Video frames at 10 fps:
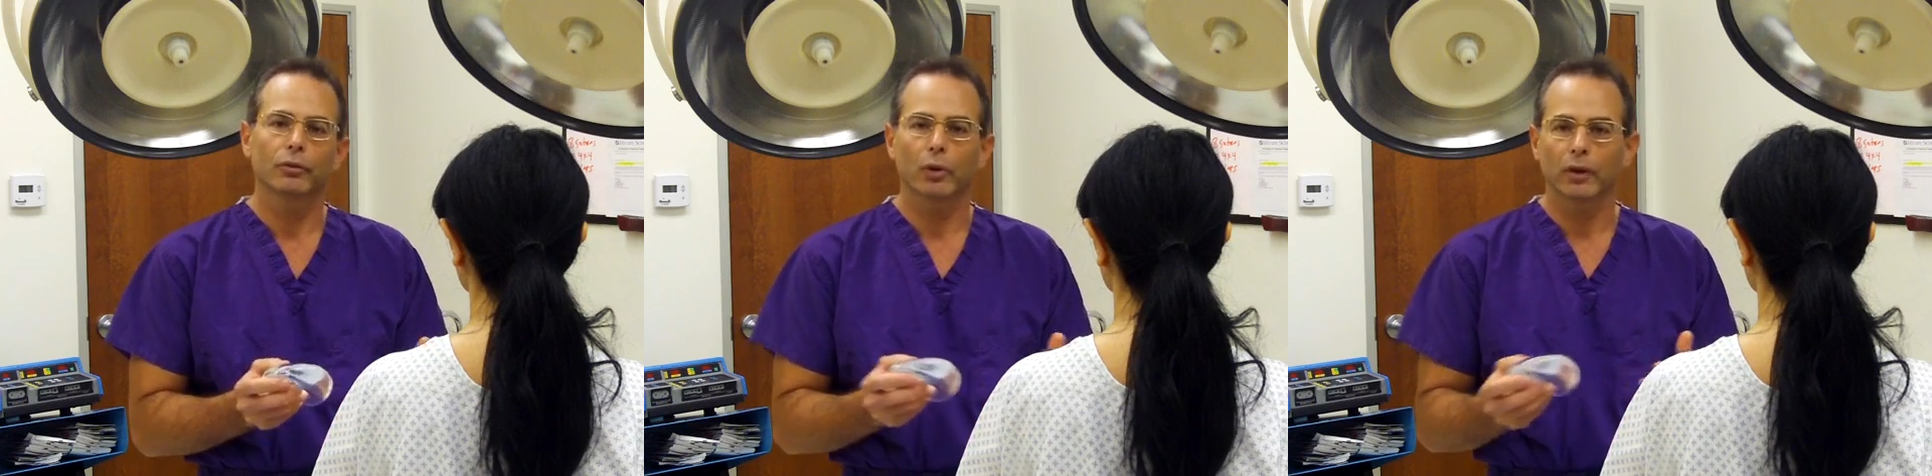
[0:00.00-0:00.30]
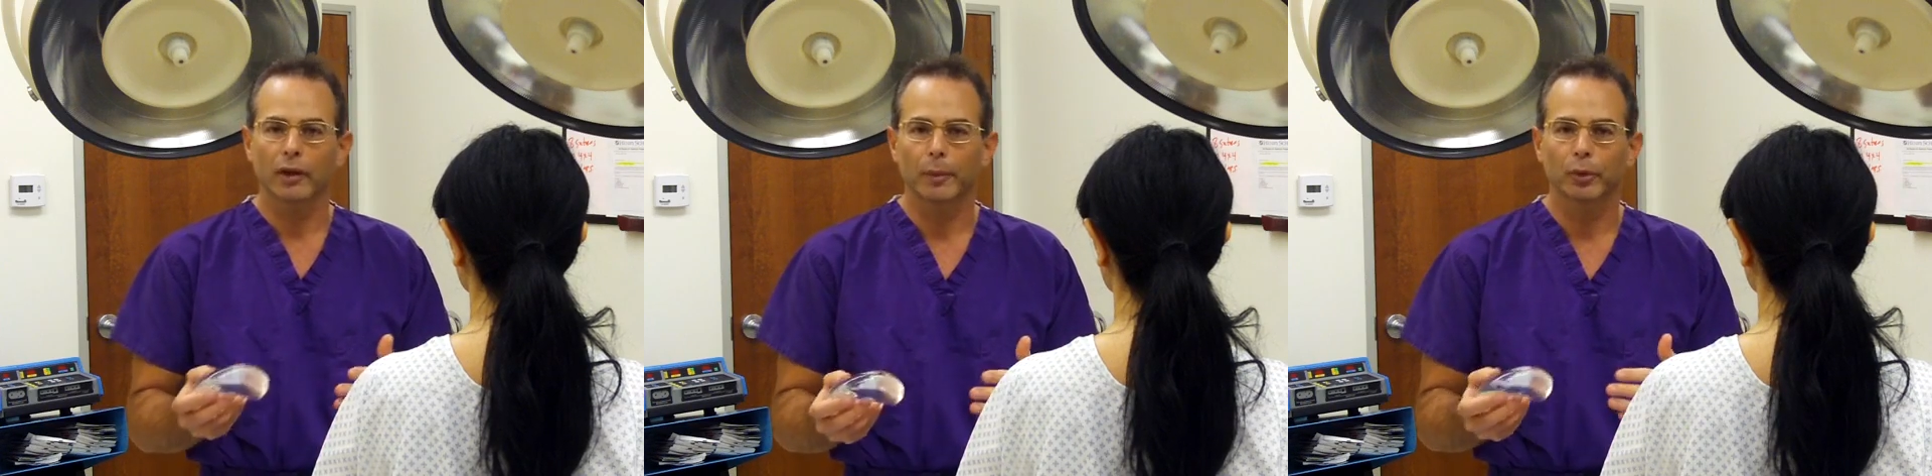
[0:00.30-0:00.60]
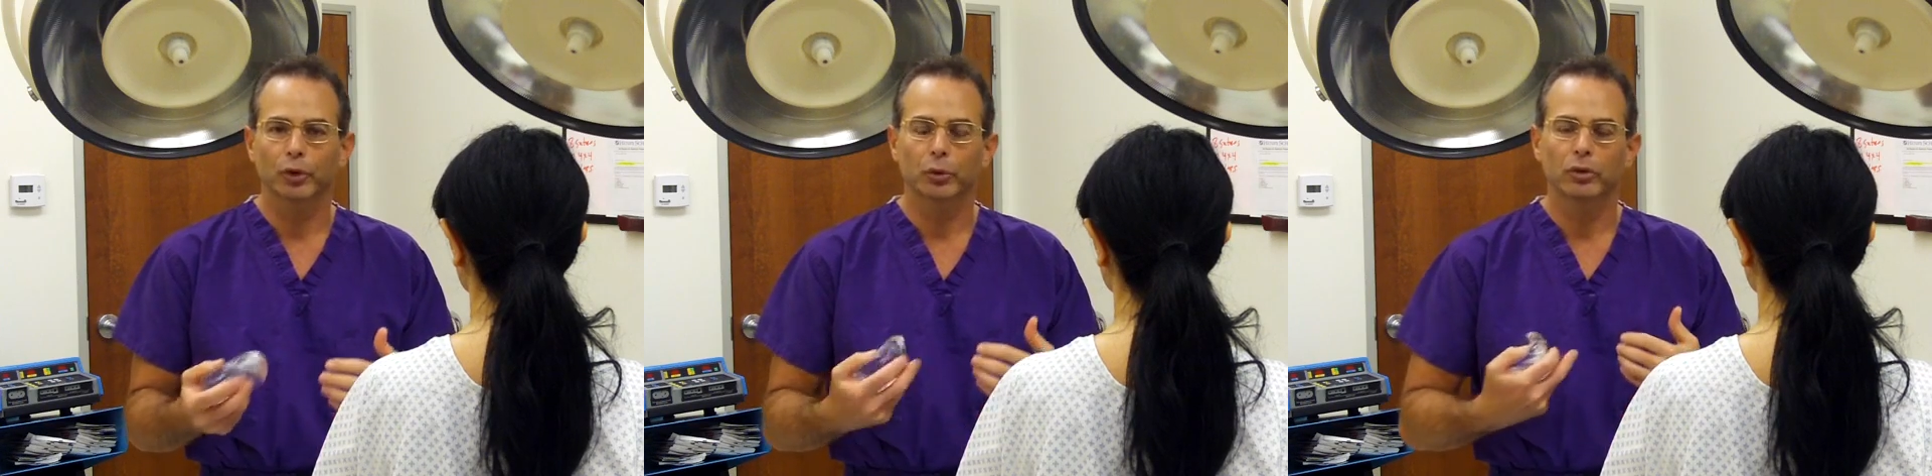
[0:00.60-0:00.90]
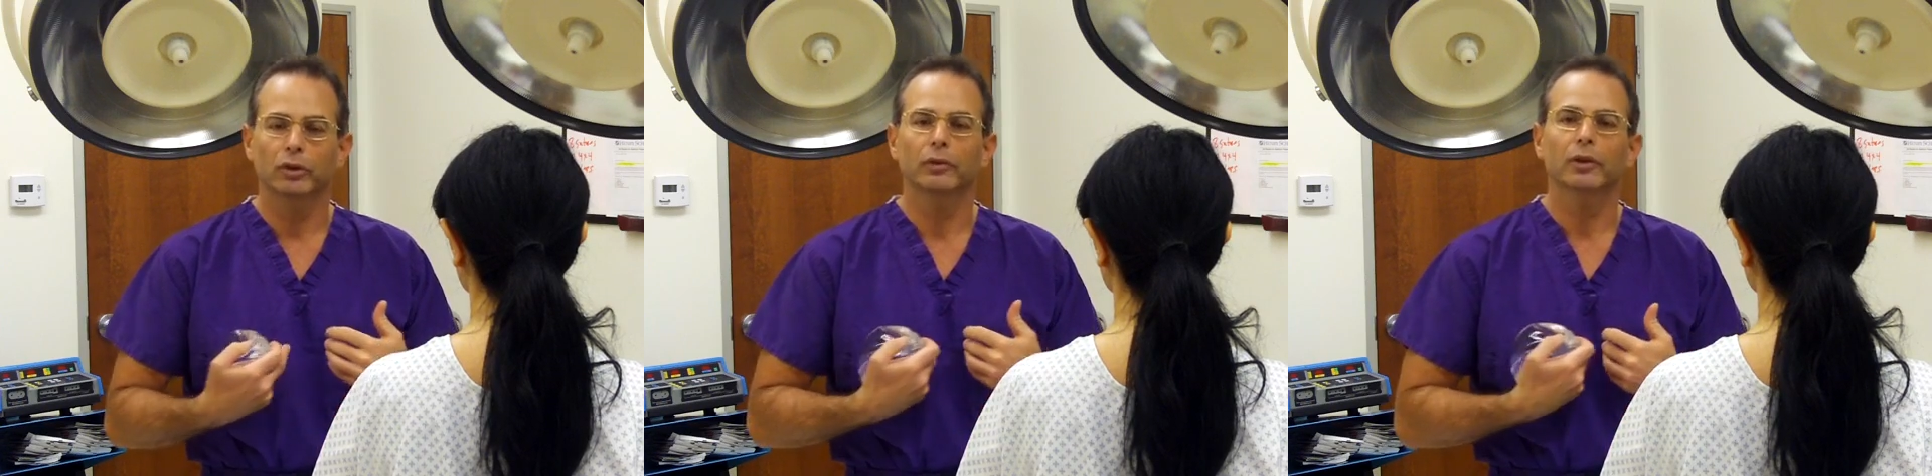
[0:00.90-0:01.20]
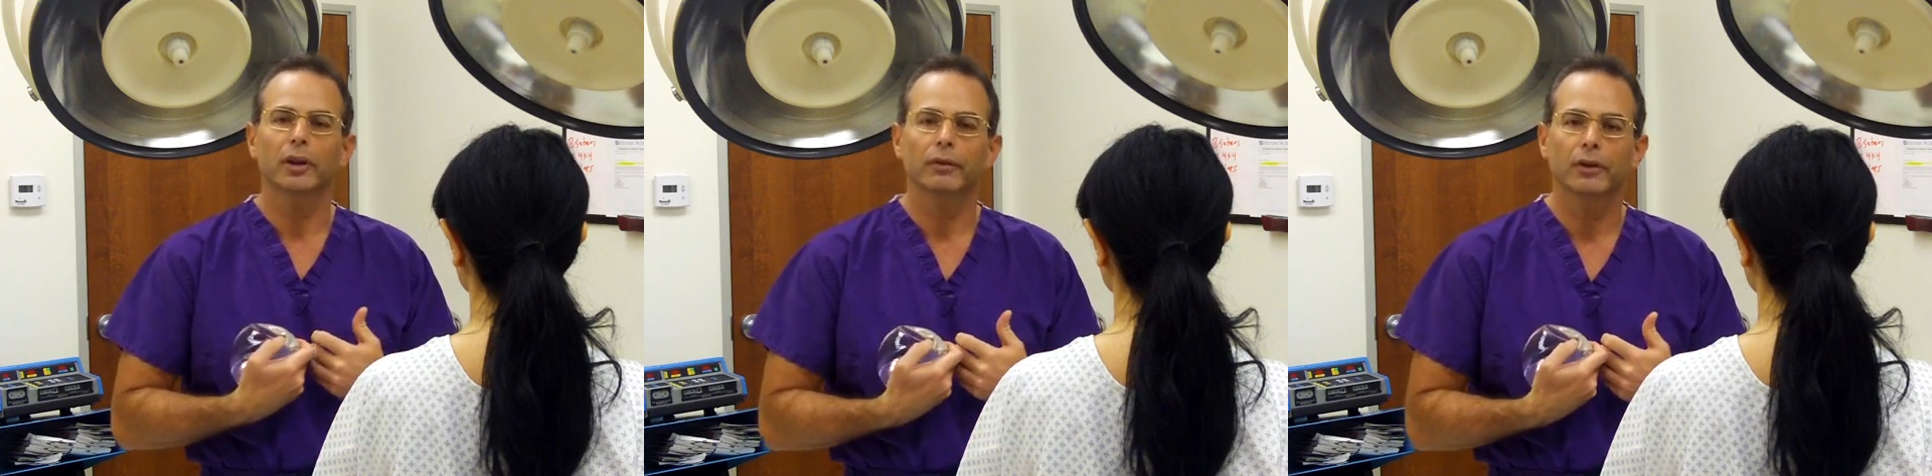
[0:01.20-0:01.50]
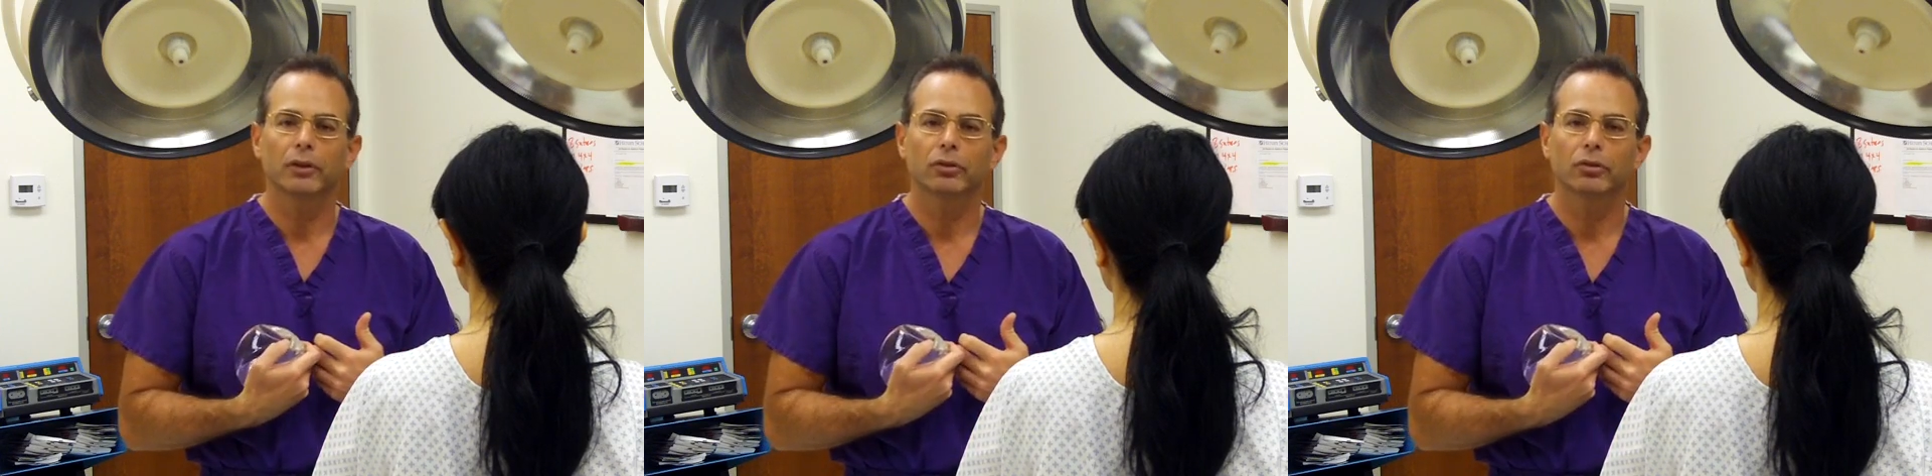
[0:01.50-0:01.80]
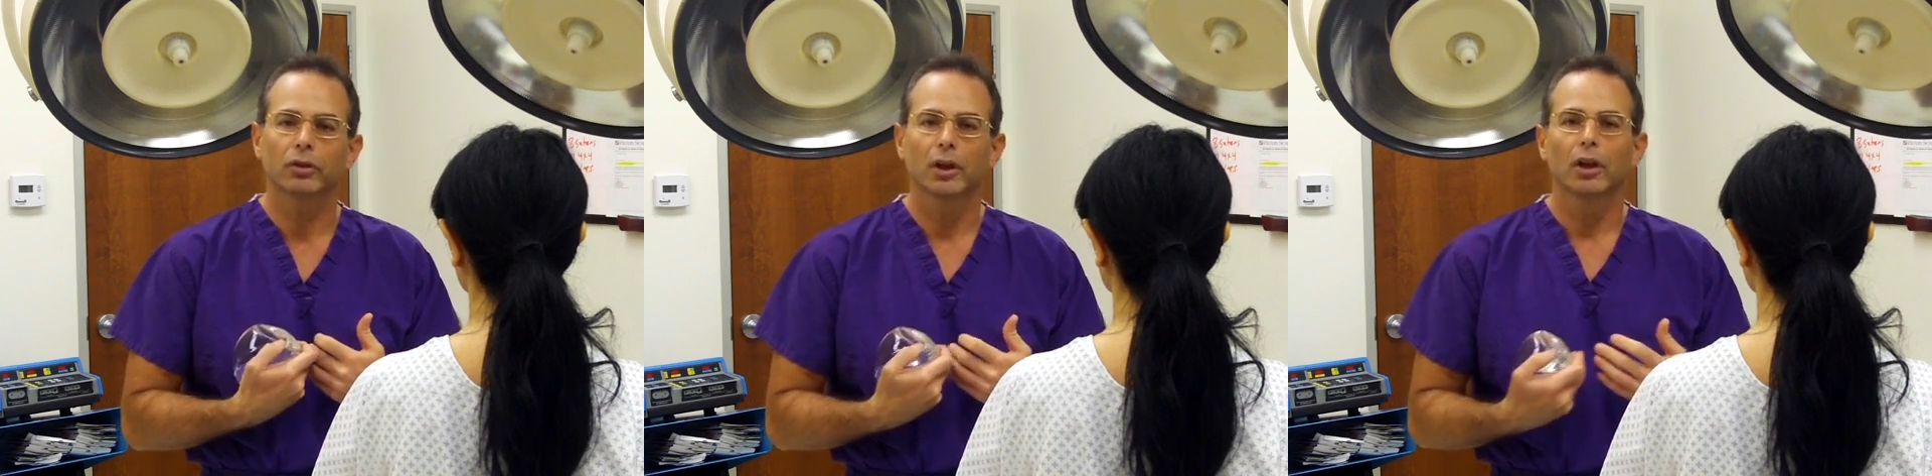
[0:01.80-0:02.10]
for example, to achieve cleavage,